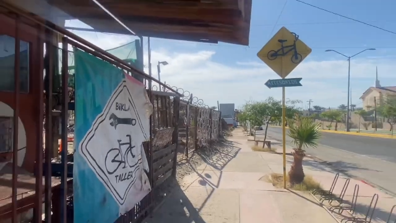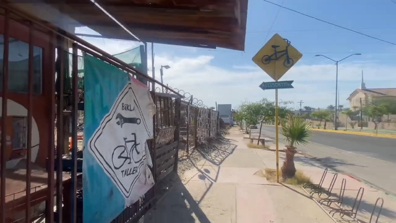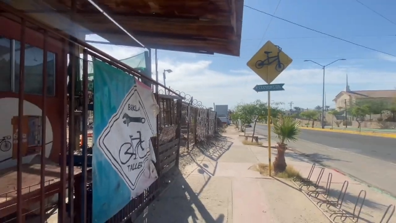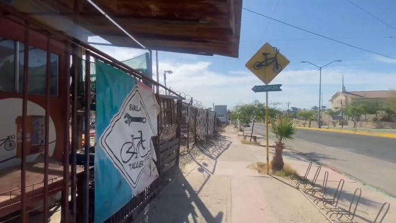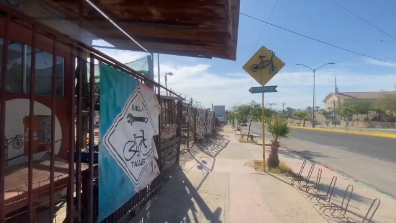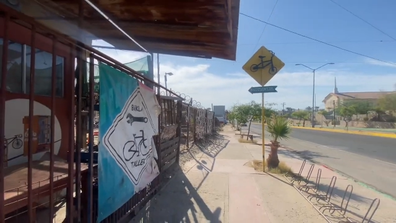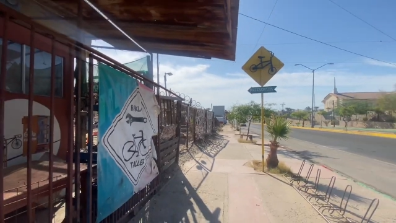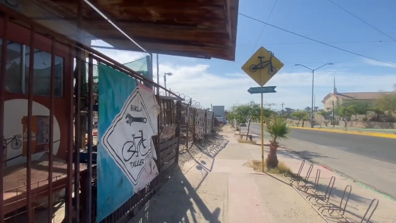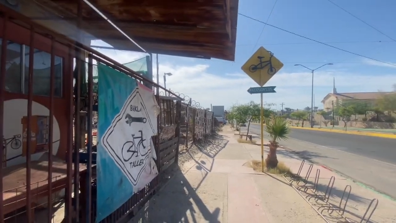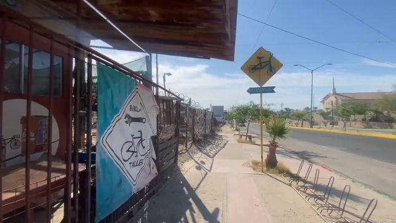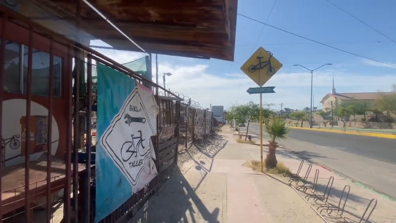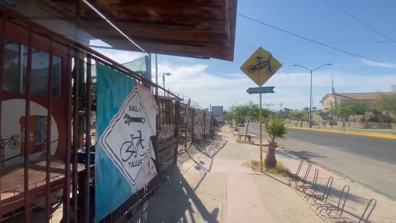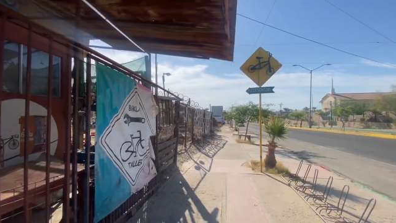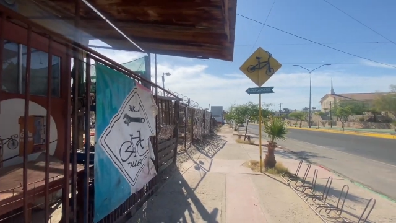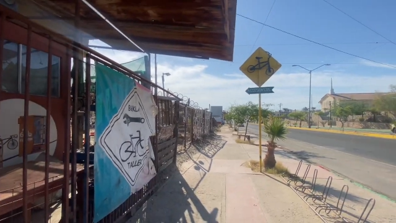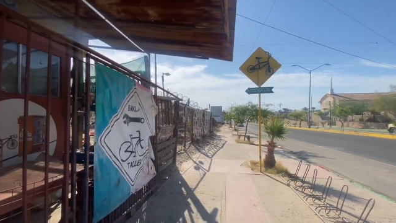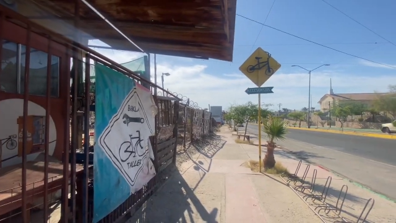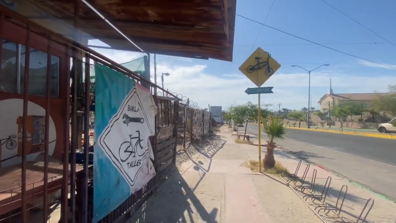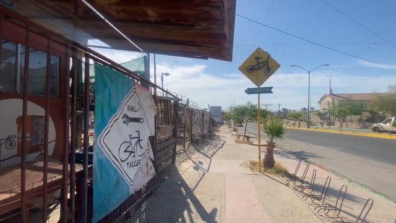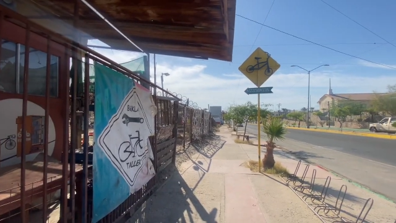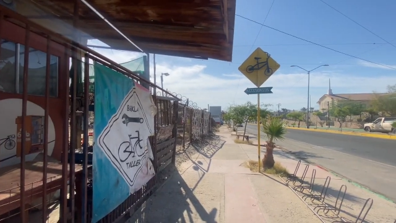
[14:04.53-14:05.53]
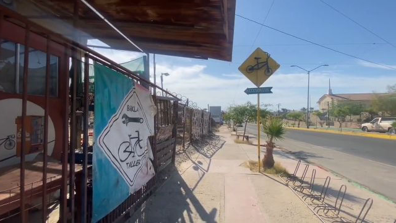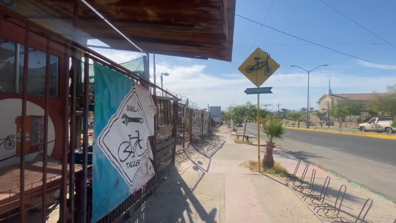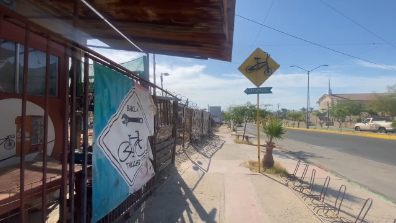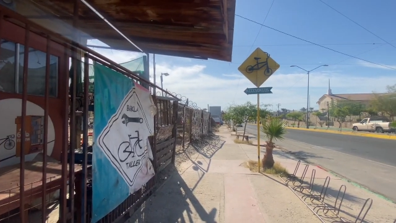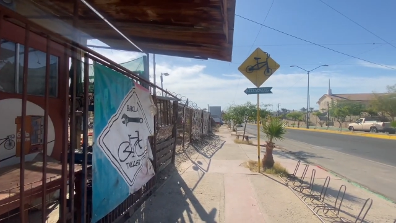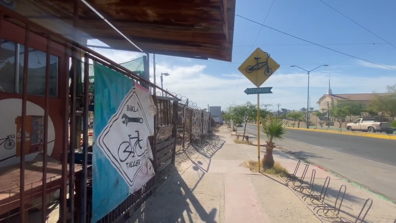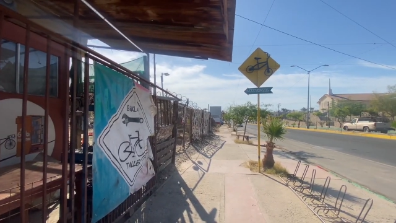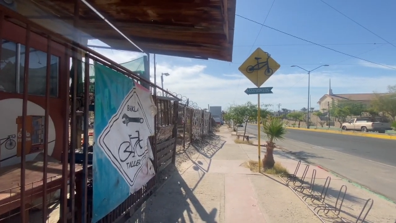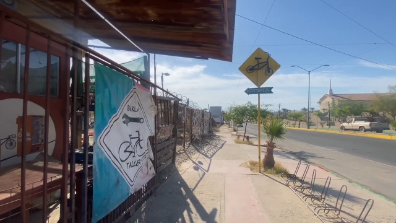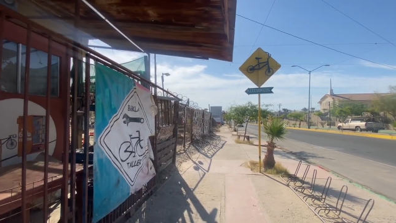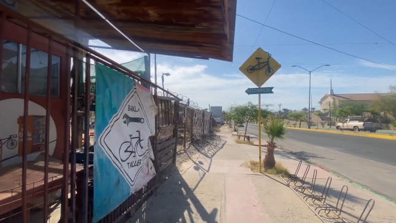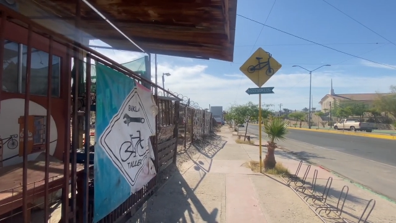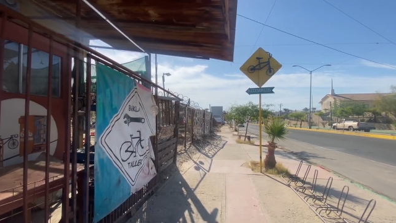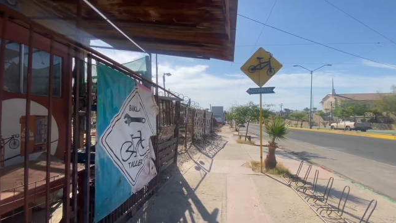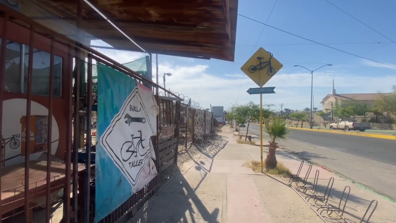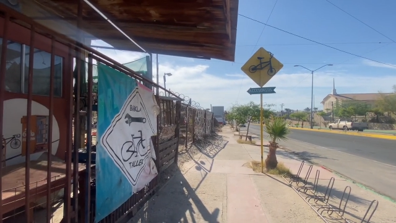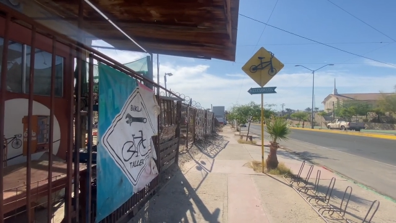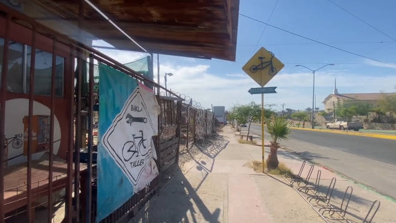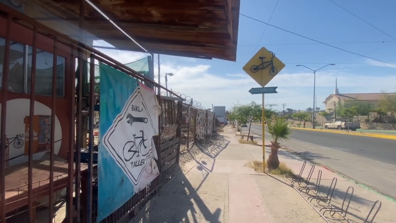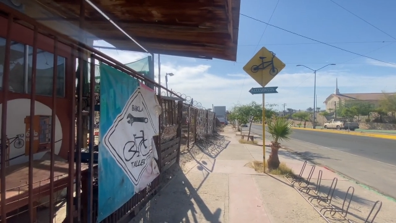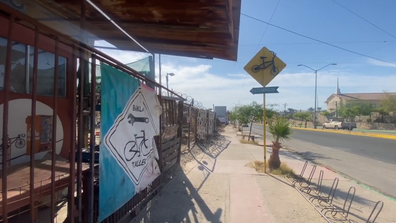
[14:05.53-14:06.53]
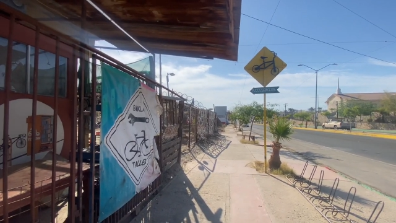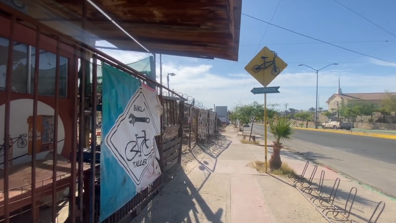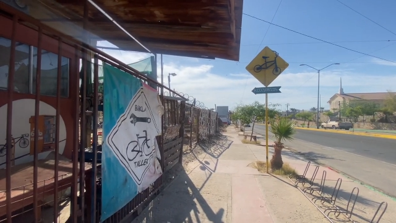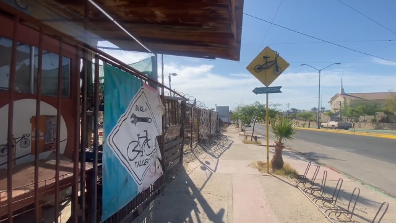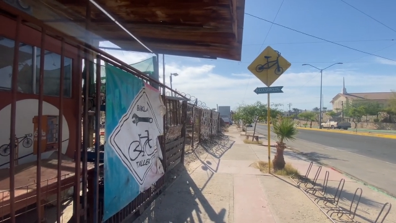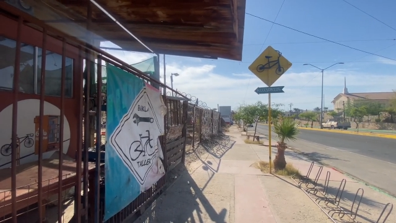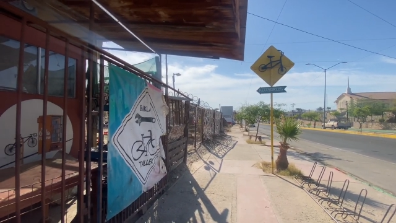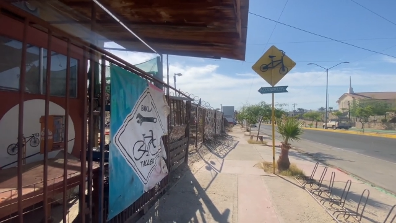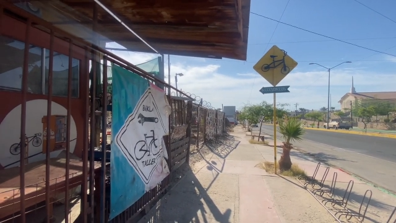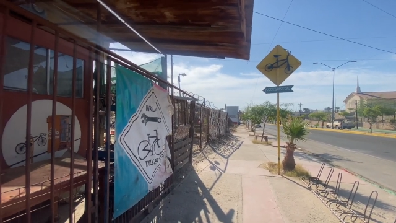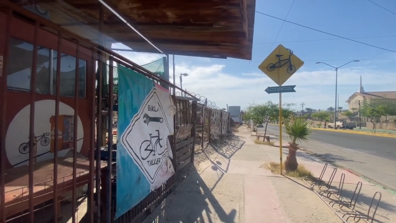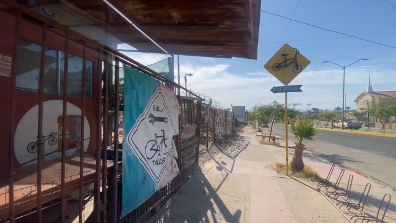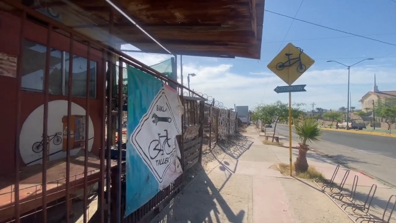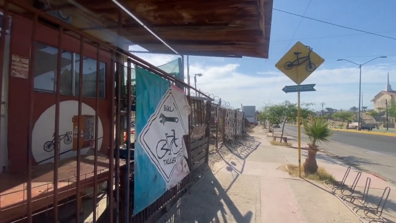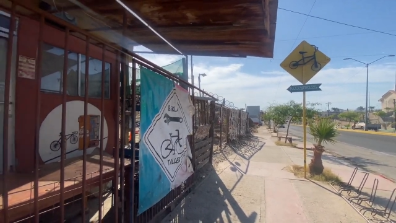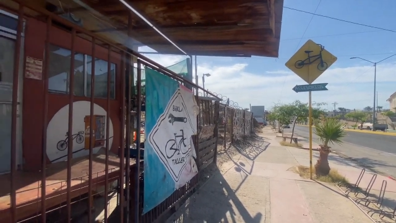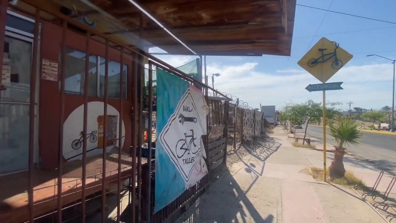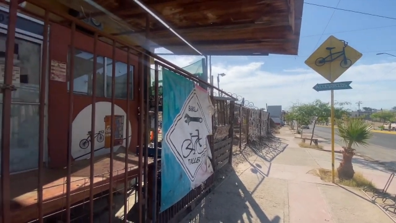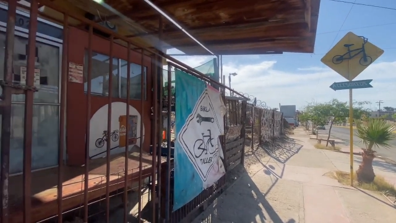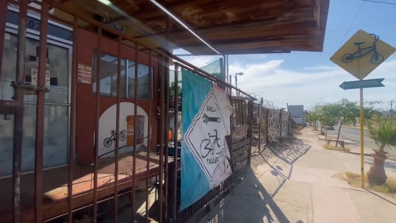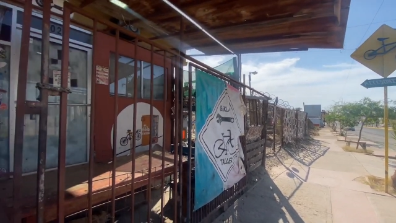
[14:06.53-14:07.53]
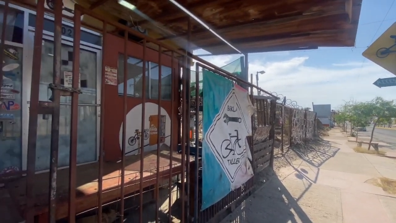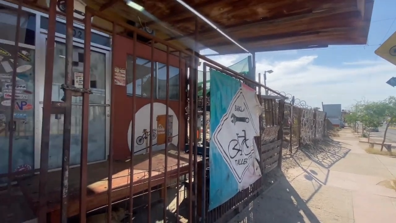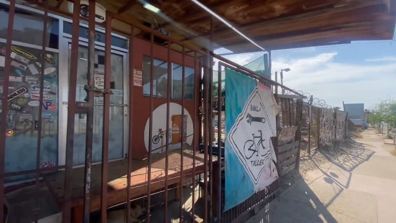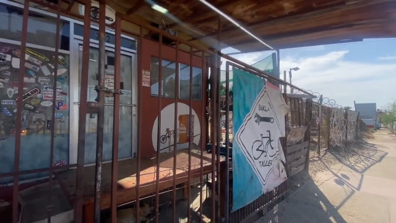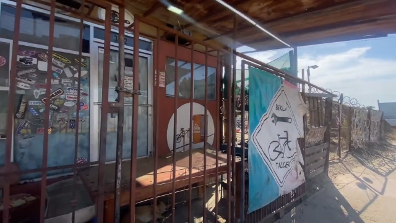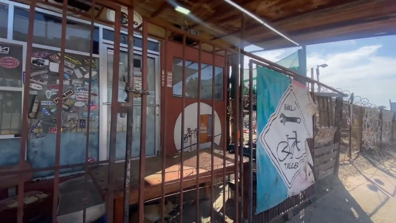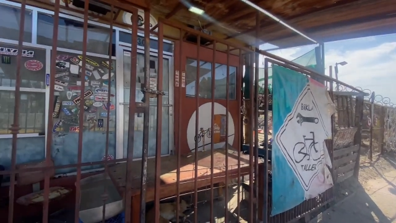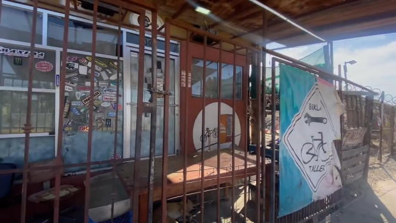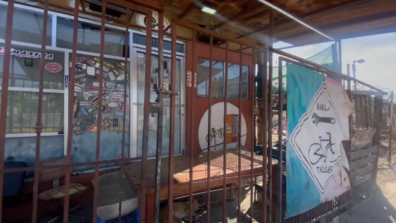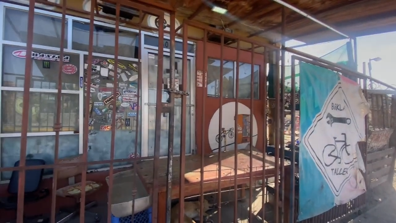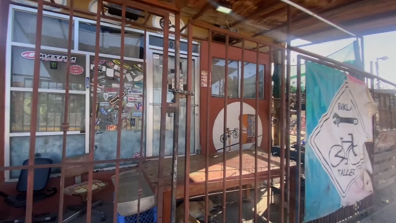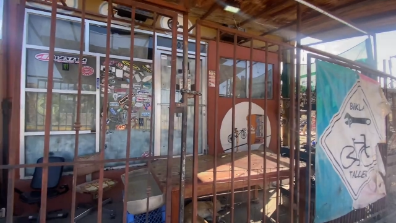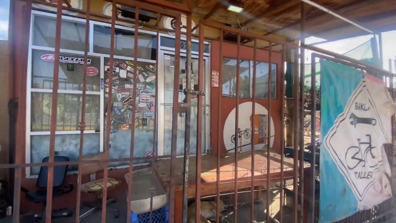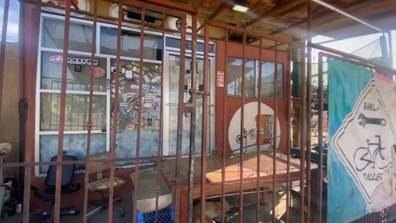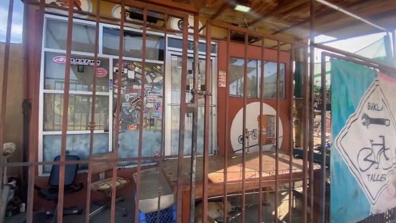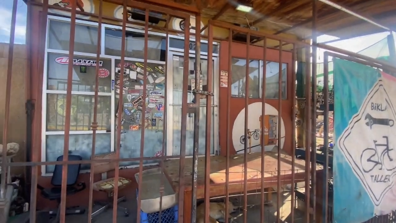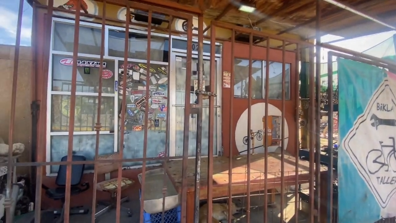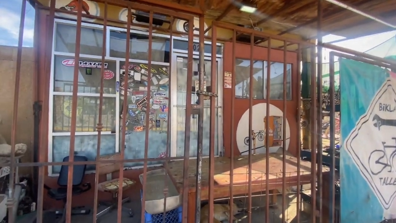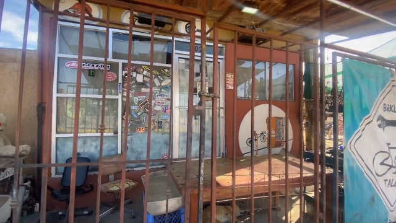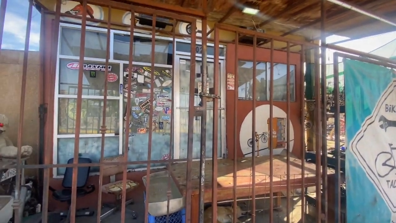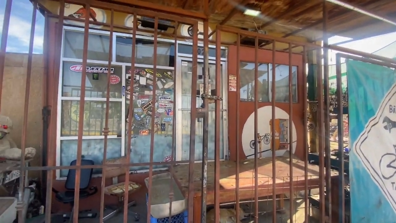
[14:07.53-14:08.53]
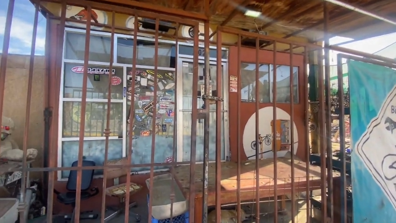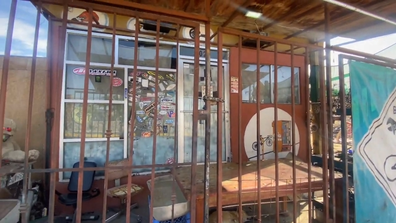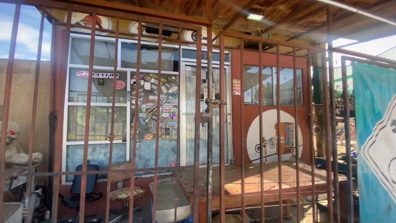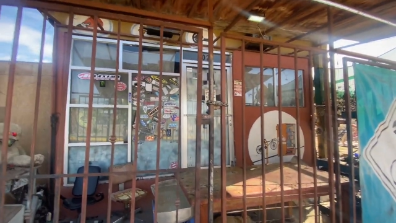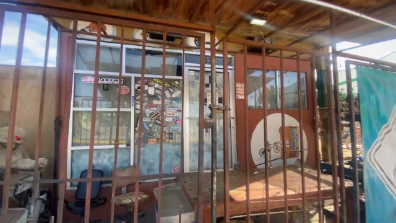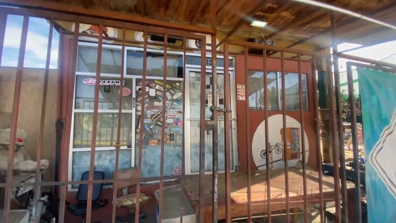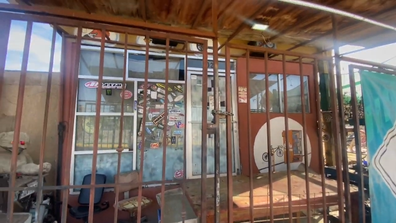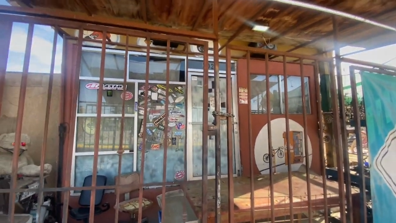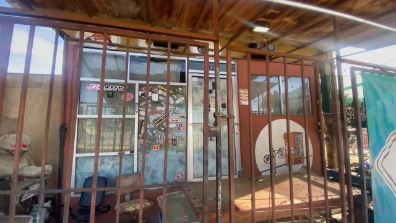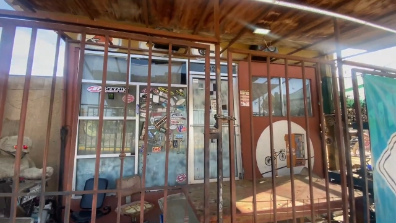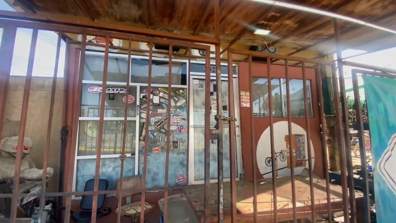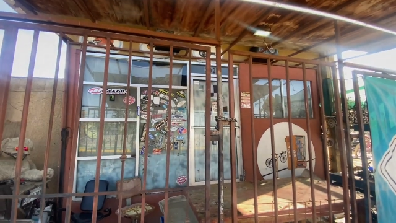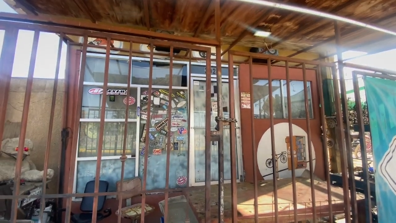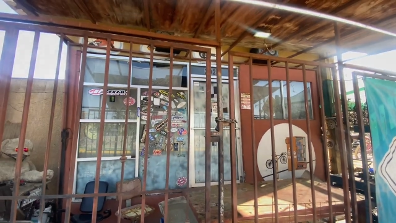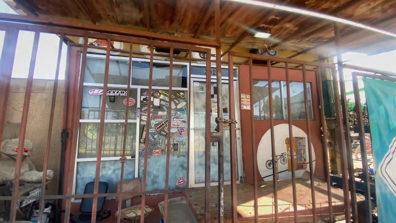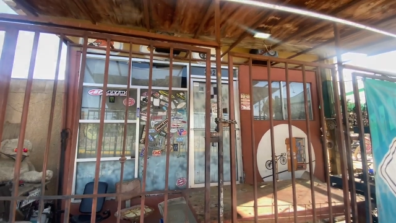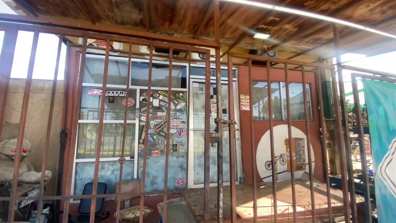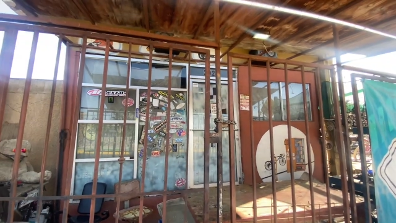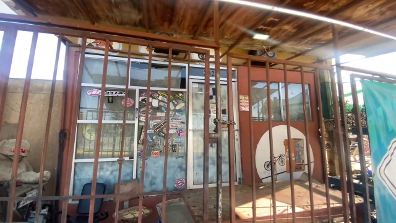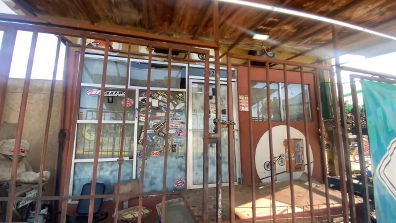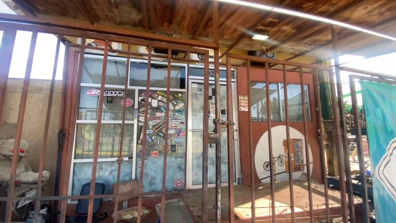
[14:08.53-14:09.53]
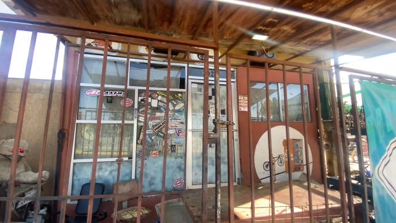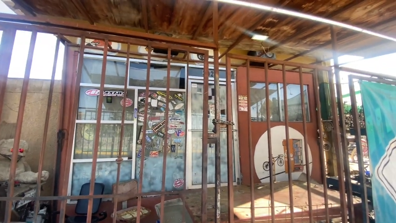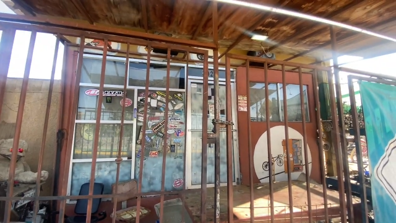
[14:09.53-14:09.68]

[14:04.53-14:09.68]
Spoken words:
[unreadable: no face in view]